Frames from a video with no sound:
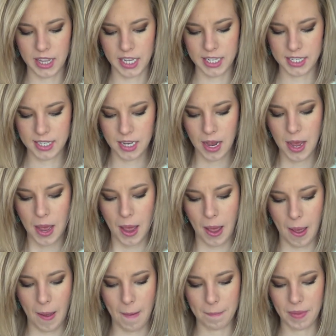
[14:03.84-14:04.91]
this.
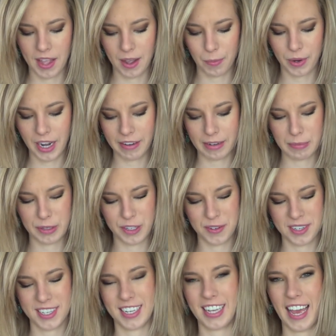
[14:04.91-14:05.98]
Would I
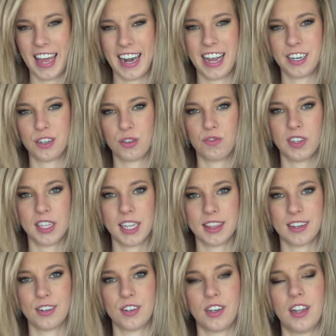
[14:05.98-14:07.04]
repurchase again? I just feel like
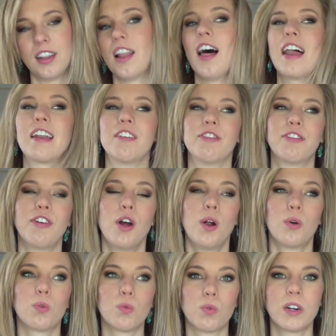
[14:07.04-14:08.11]
there's a lot of
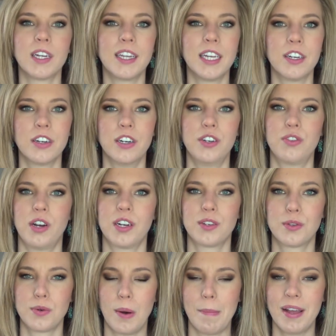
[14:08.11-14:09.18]
really good
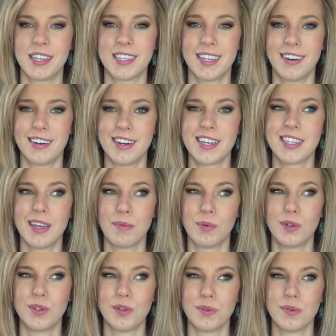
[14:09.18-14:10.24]
drugstore mascaras that
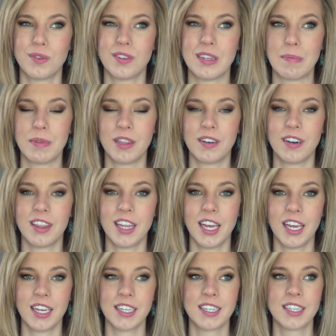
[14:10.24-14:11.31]
will do similar
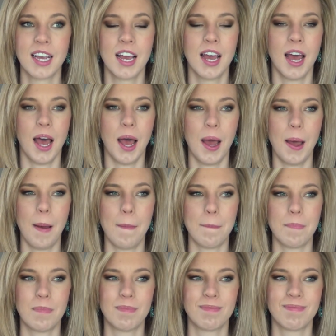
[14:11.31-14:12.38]
things.
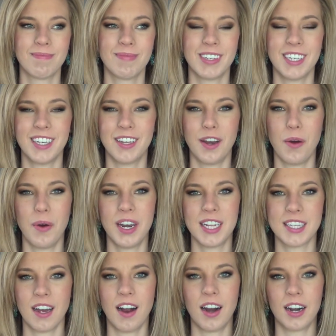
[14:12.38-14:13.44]
You know, and
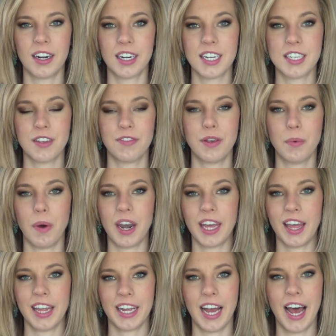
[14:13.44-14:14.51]
it's hard because if you want to
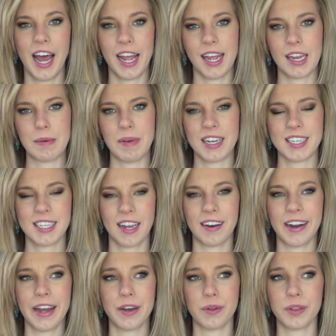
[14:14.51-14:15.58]
get like a high-end
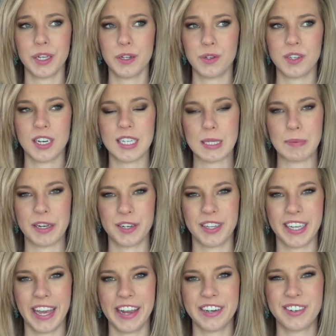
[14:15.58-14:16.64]
mascara and only use it on special
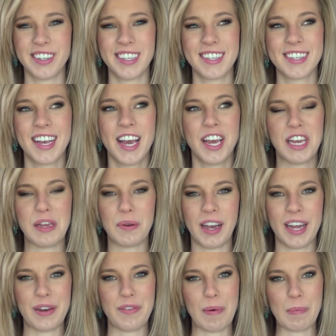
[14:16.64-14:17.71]
occasions, you
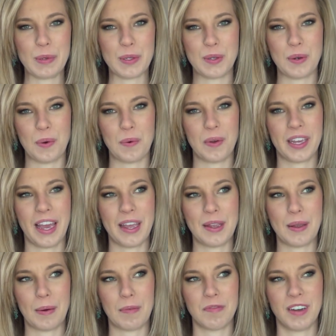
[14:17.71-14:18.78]
kind of almost don't
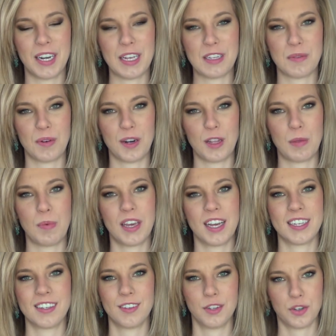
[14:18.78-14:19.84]
get your money's worth
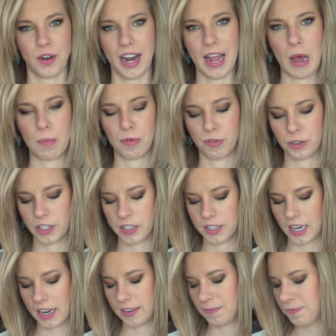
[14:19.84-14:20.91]
because it'll dry out before you're
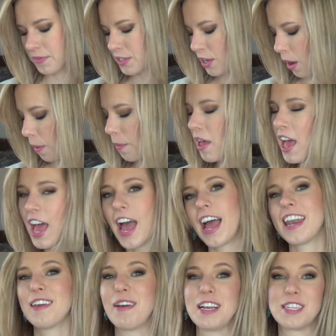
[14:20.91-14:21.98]
done. So
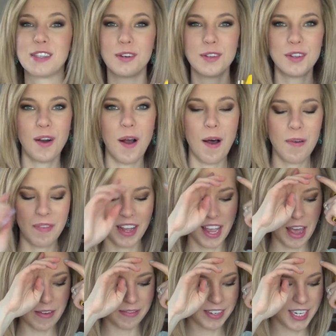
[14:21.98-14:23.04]
anyways, those are all my
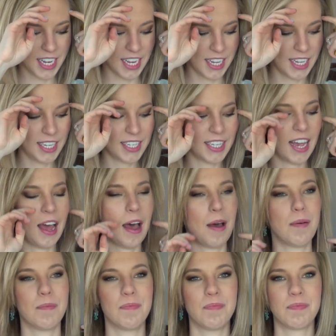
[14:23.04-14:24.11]
empties
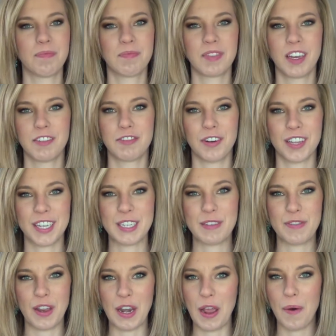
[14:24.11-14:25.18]
for this
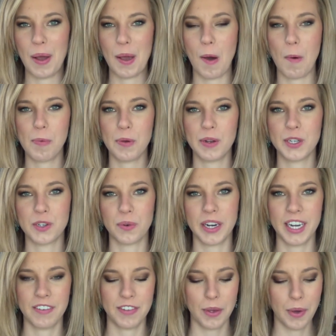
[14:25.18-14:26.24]
video. I hope you
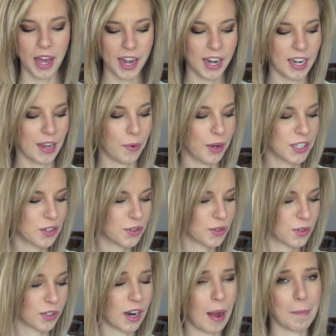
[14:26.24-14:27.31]
enjoyed. If you had any questions
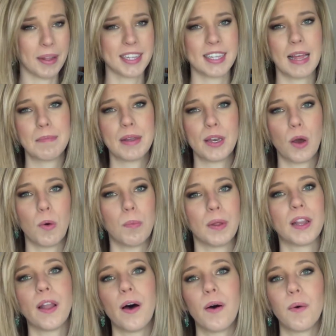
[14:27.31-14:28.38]
or comments, let me know
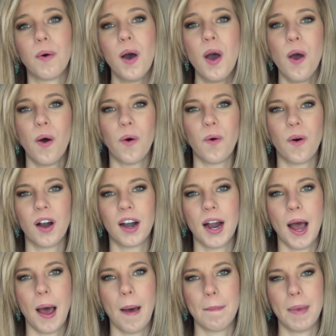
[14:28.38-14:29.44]
below, or
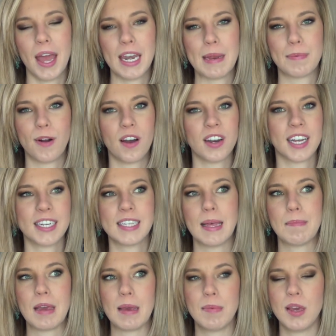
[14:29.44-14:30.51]
any products
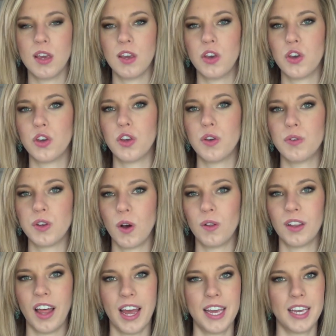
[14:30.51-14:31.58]
that maybe you
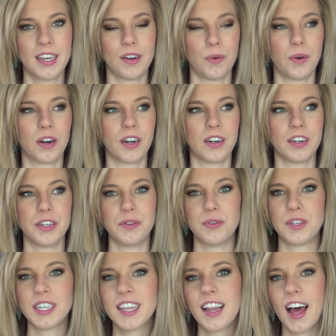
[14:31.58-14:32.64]
don't like or you
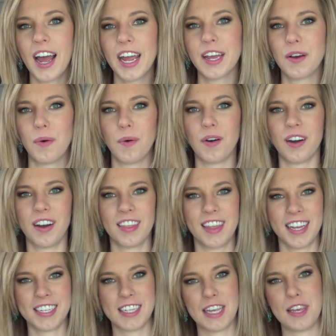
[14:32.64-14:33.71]
did like, or
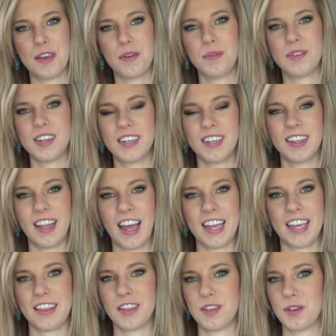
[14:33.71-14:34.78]
things that you didn't
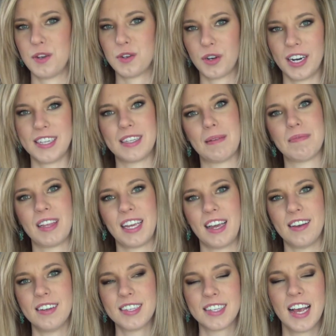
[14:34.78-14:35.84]
like and so you tried something
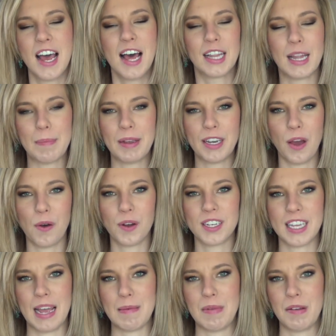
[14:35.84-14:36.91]
else, let me know because
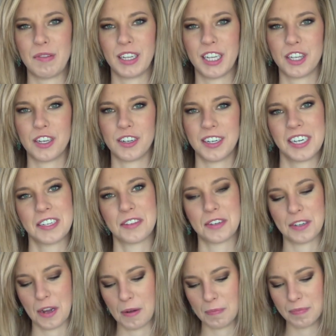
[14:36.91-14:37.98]
I'd be really curious
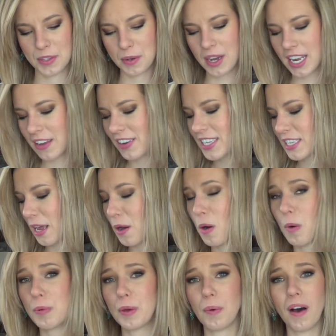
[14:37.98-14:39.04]
to know. So anyways, I
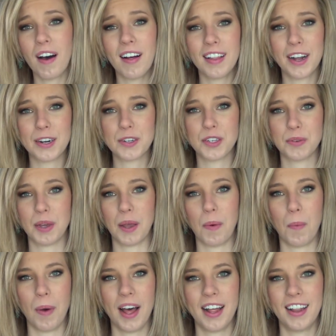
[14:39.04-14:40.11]
hope you all are
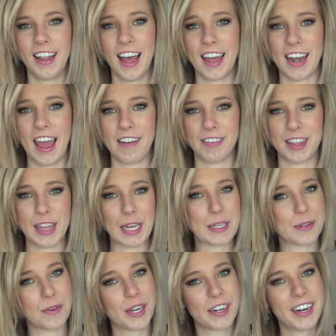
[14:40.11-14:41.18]
doing well and everything
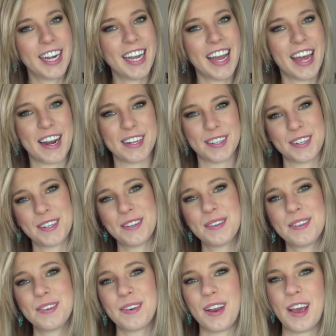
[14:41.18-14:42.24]
is going great, and I'll talk to you
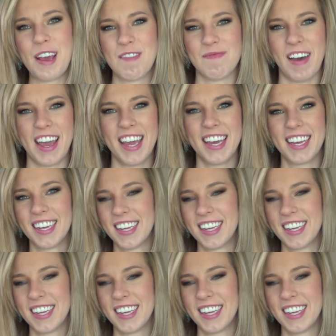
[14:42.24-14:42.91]
soon. Bye!